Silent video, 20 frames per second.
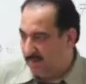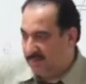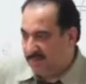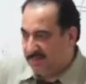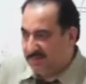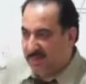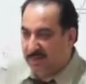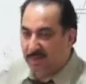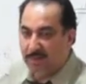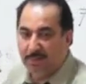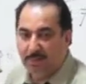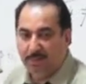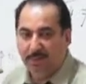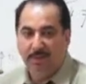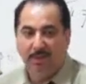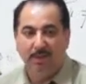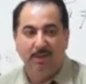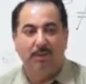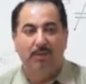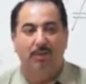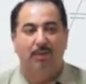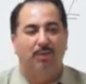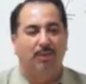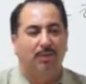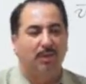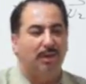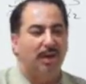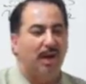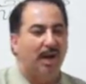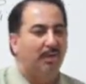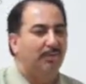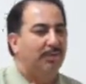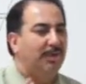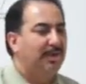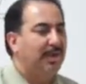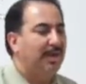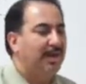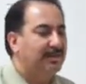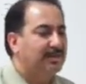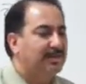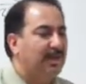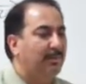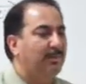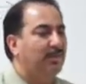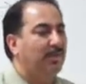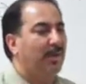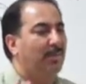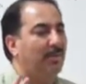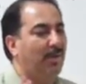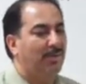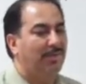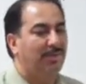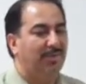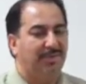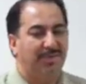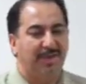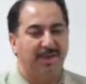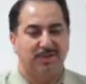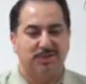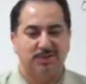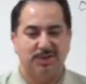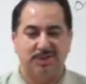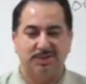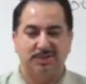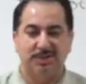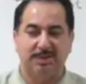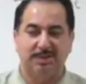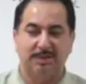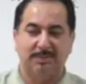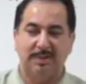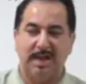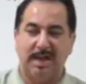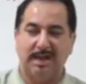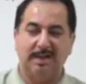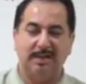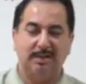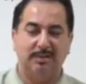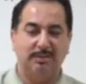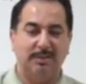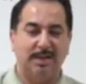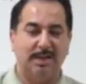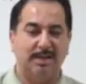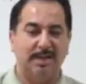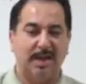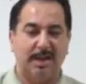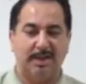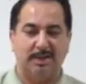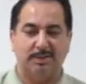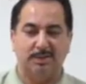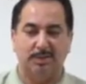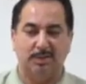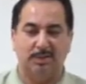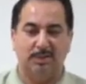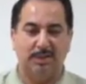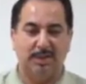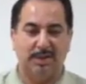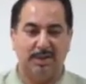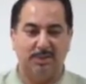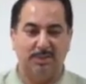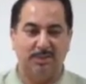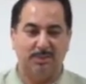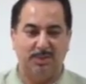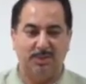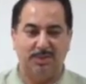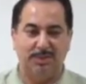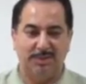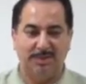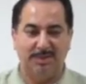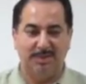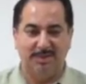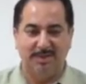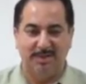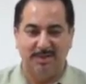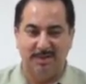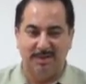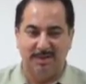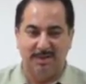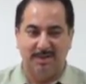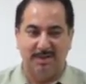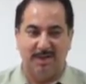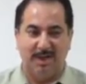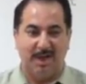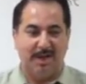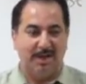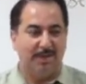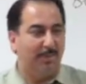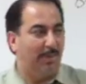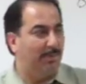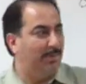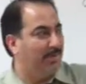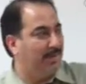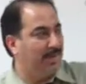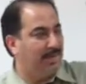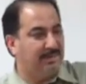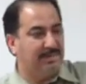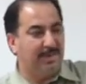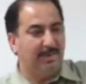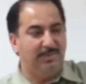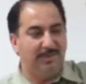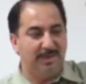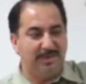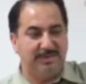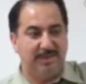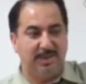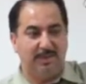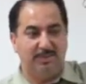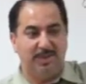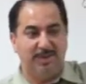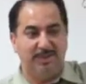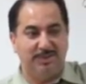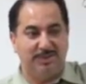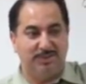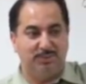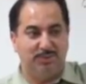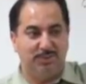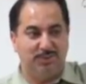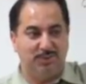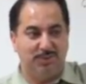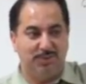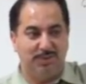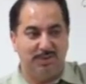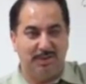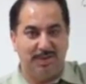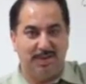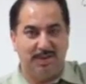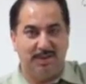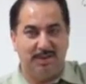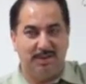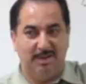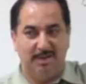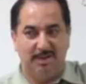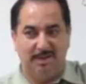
second. I need an example about the third, changing the magnitude and direction. Look here on the board. And remember the example I say when you switch on the